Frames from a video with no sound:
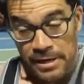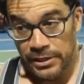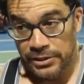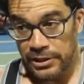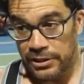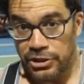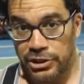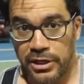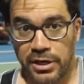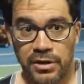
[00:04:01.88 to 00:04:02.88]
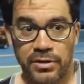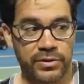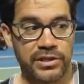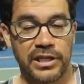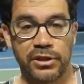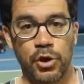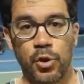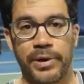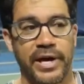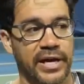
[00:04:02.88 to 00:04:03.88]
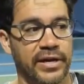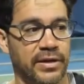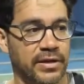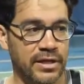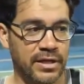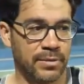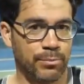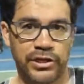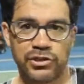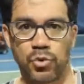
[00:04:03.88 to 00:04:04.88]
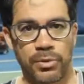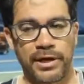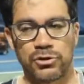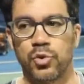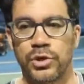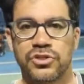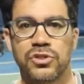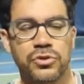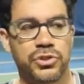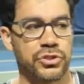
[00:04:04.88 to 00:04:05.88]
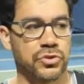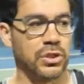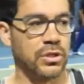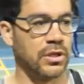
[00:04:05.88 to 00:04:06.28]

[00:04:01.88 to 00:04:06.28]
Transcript: sit in a chair, the yellow notepad, brainstorm out 20 solutions.